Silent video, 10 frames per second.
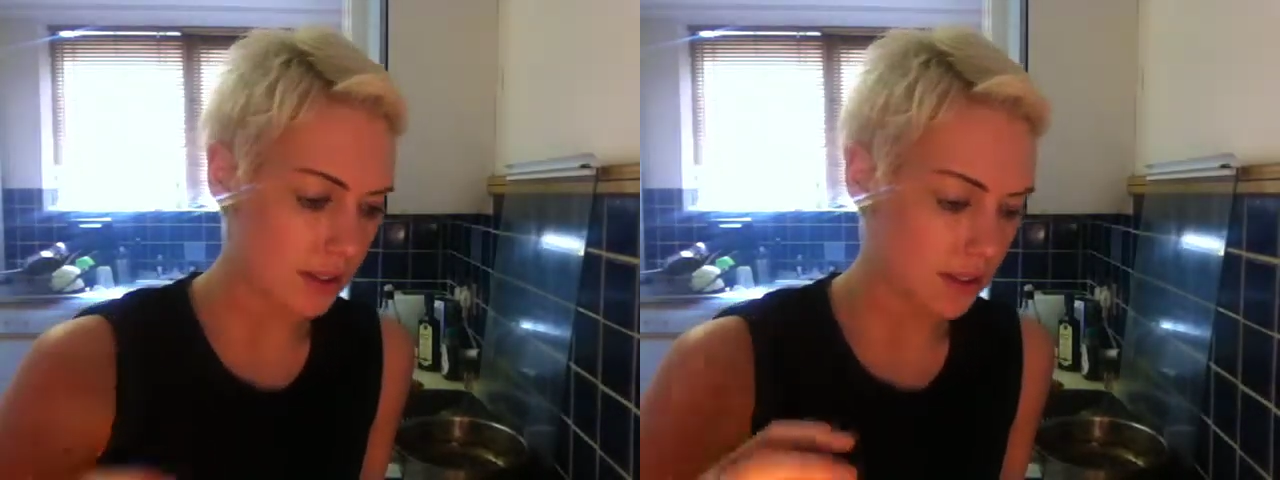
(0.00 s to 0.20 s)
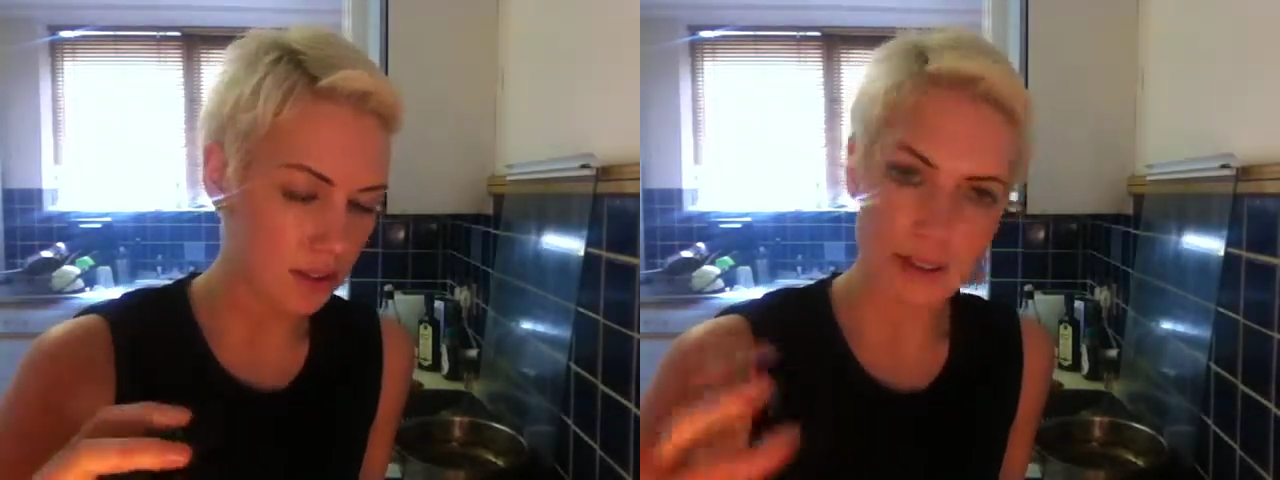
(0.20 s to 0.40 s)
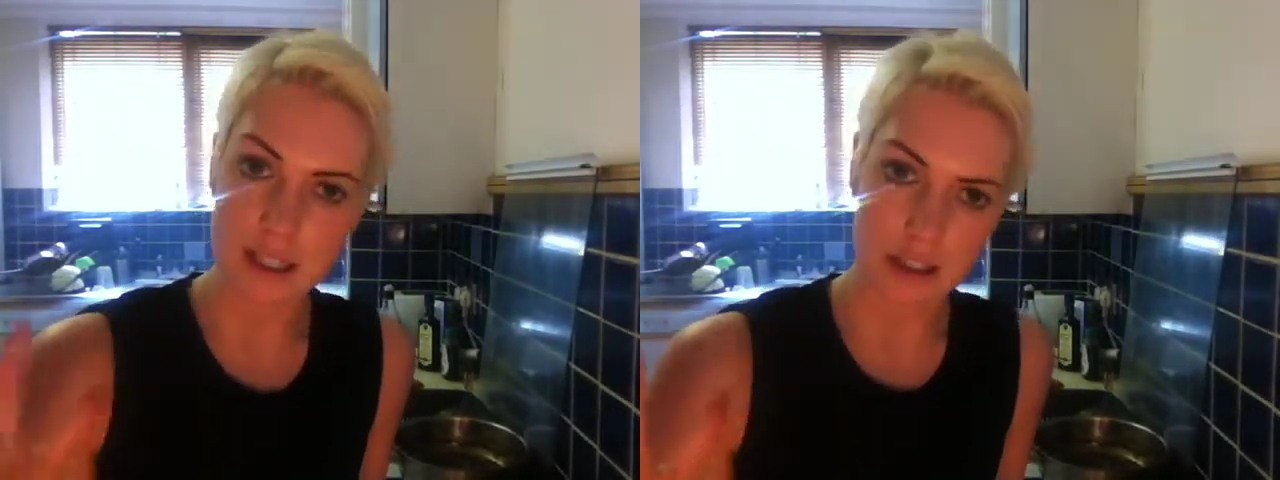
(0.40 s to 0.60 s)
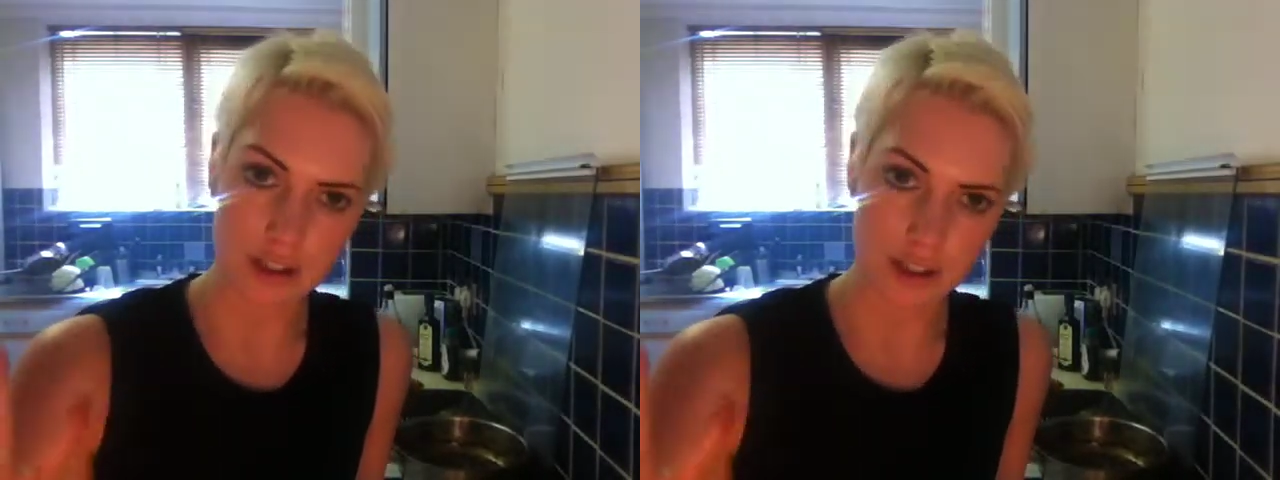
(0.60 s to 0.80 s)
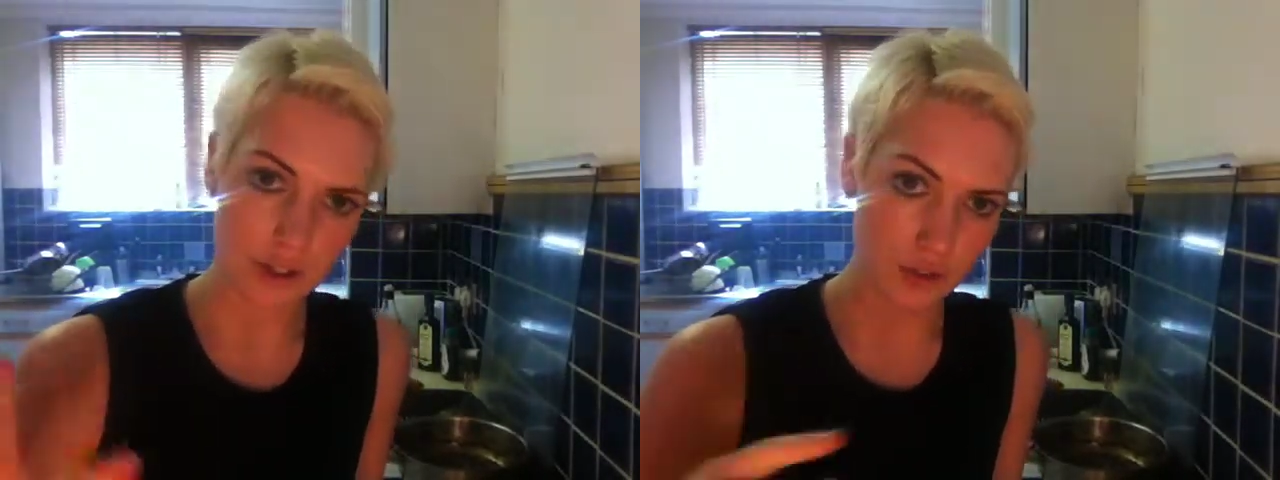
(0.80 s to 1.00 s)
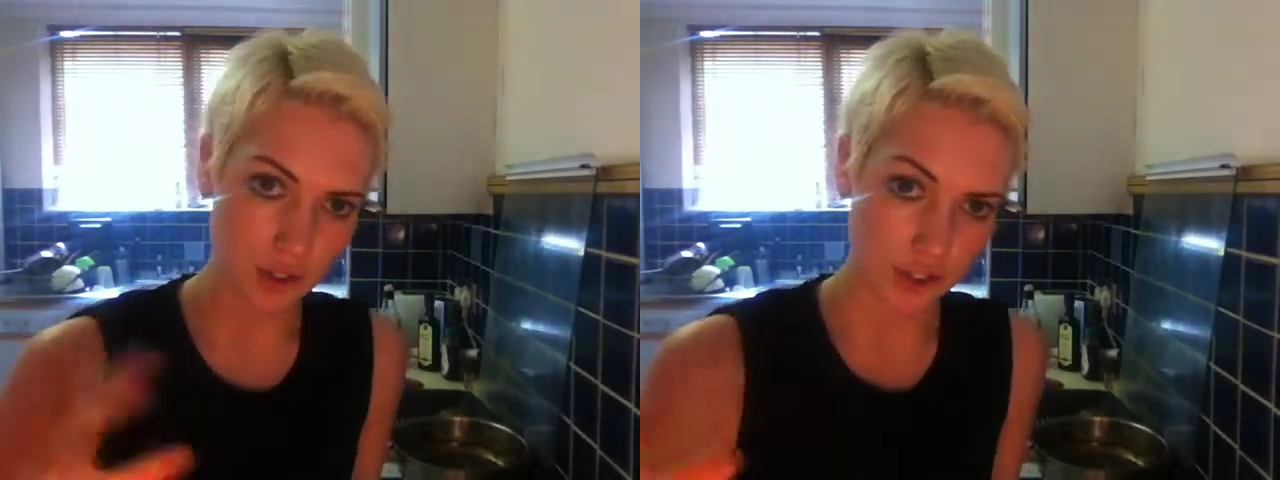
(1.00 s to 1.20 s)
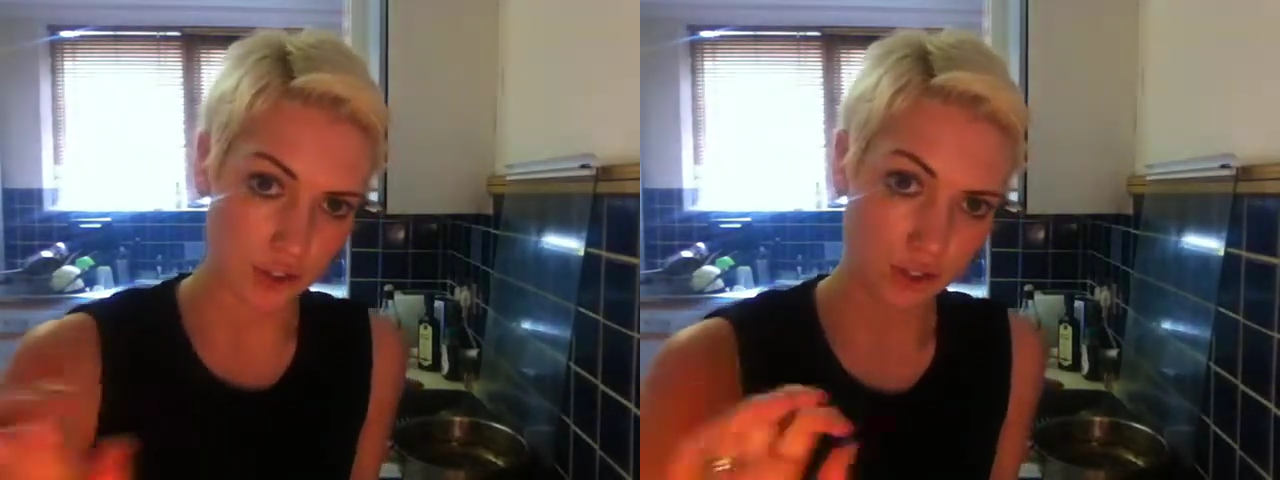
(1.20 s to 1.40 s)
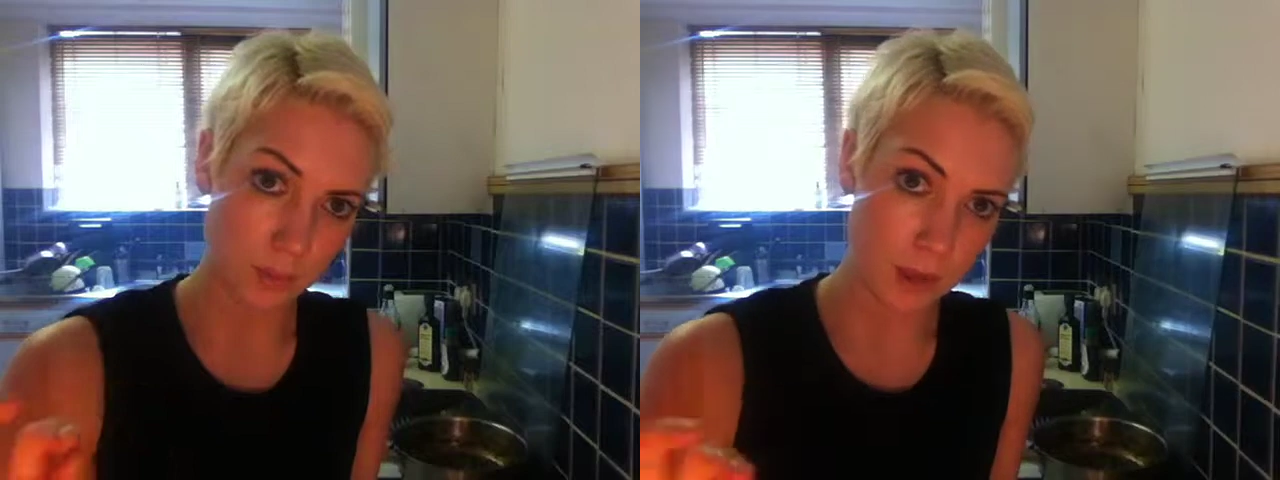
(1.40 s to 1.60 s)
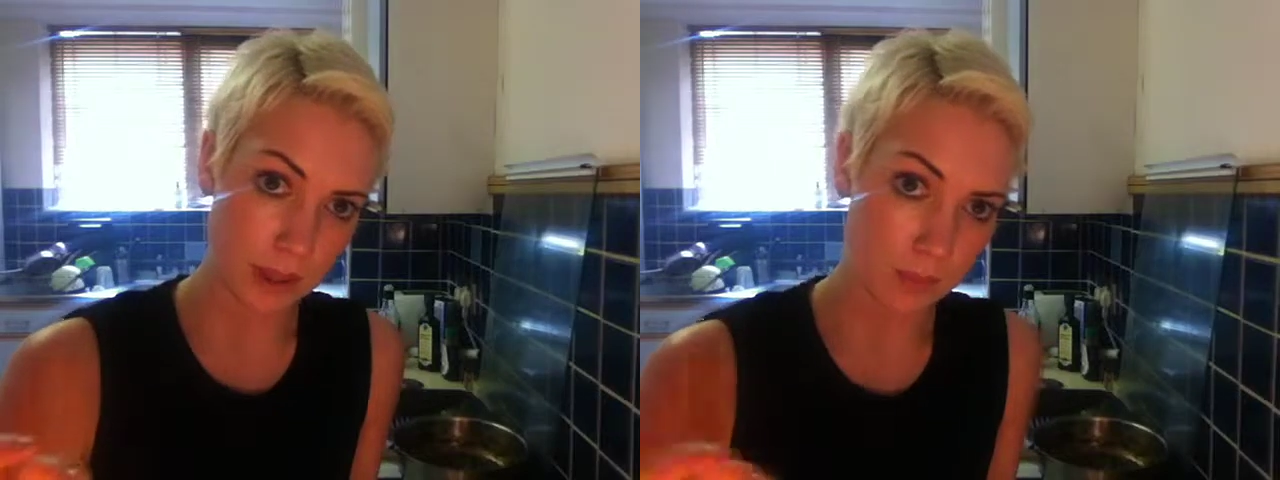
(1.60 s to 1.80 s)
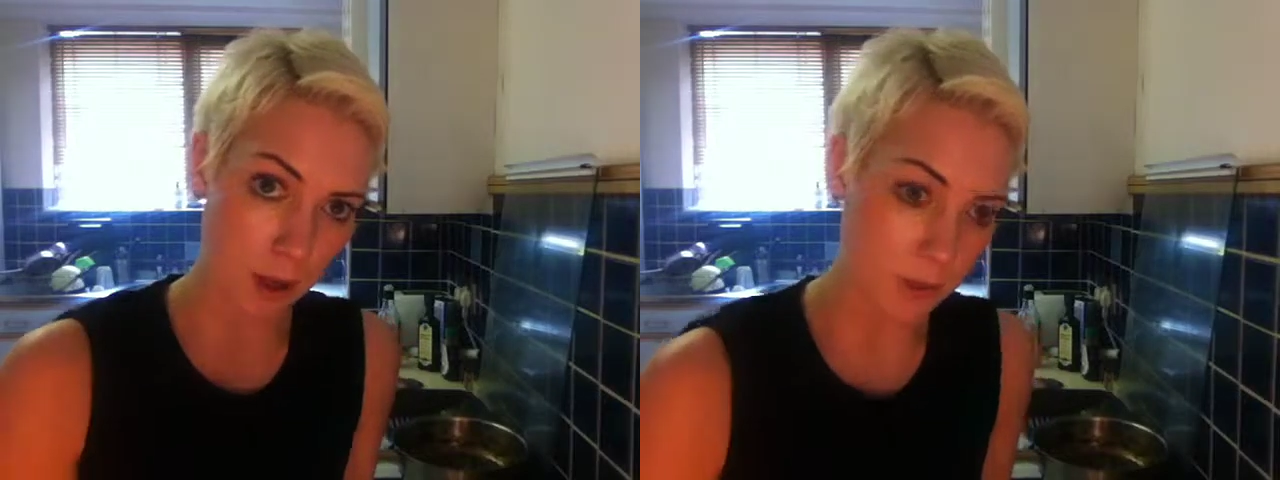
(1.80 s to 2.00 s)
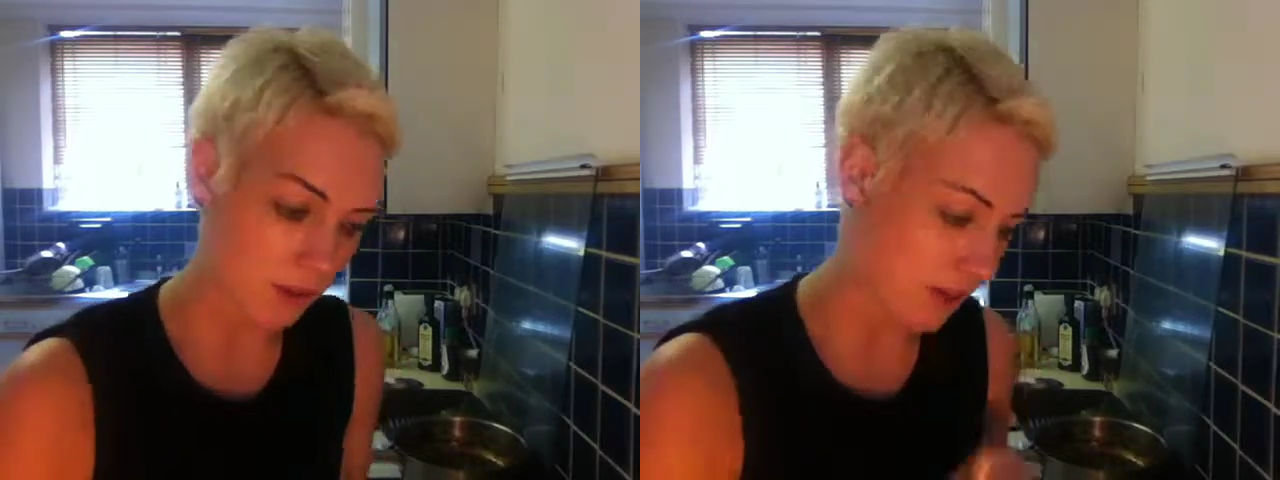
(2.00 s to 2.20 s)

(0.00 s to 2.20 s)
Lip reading: This is just literally showing you bits and bobs